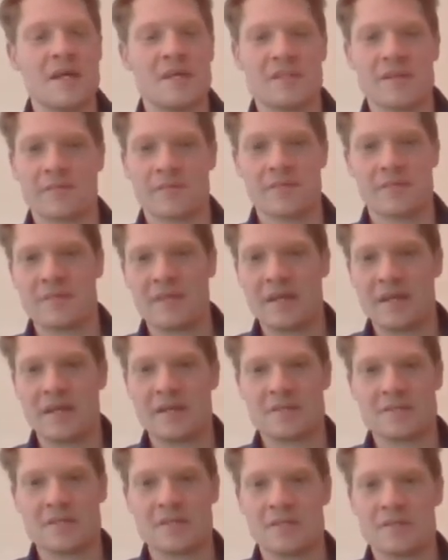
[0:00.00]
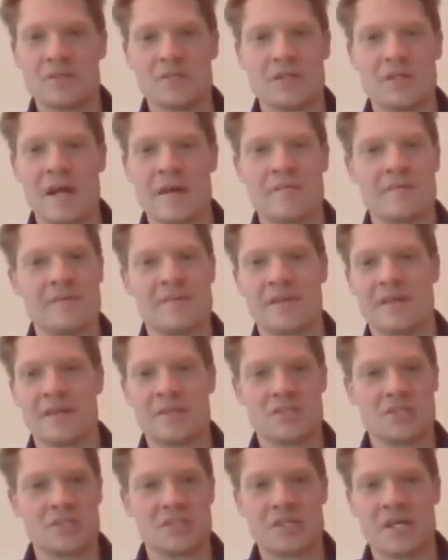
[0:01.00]
different things, and everything
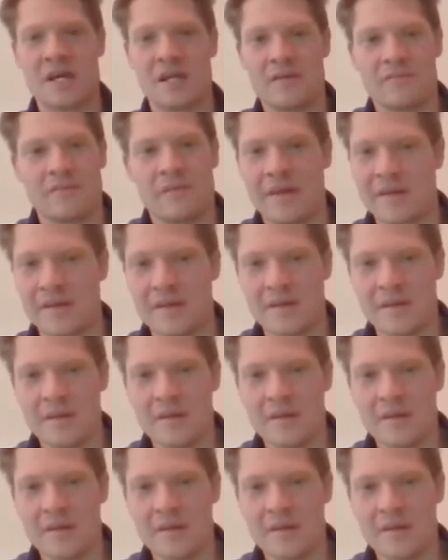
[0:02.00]
is just kind of like,